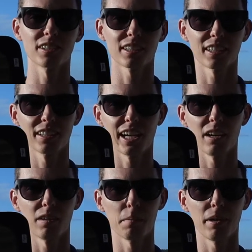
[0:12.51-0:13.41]
it can
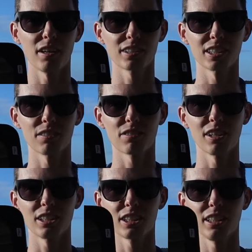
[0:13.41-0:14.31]
allow uh, parents in the
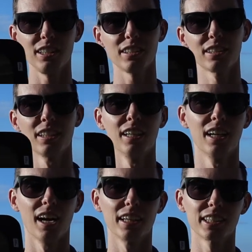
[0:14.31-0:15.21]
front seats
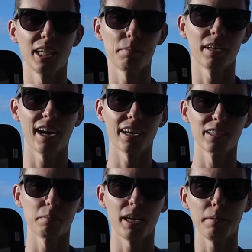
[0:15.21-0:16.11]
uh, to keep an eye
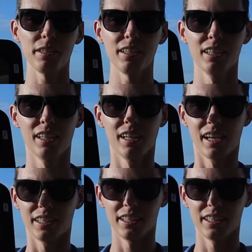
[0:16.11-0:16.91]
on the baby. And